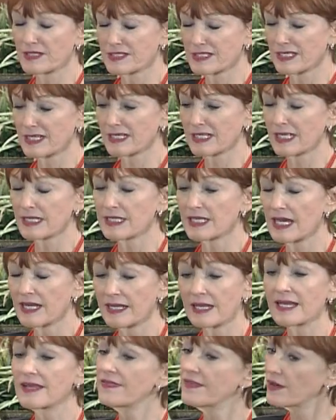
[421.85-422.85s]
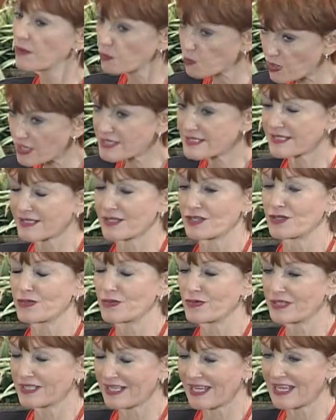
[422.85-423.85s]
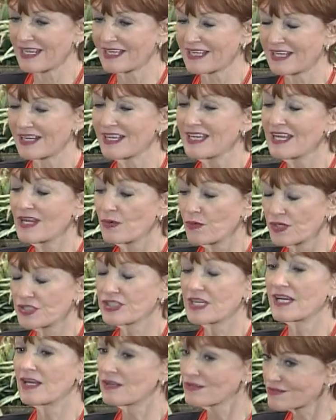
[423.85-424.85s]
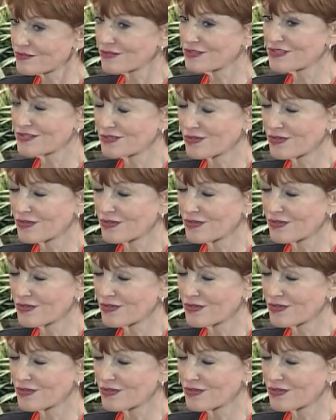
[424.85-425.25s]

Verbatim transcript: Kenyatta, and there was a coup in Kenya, which I also describe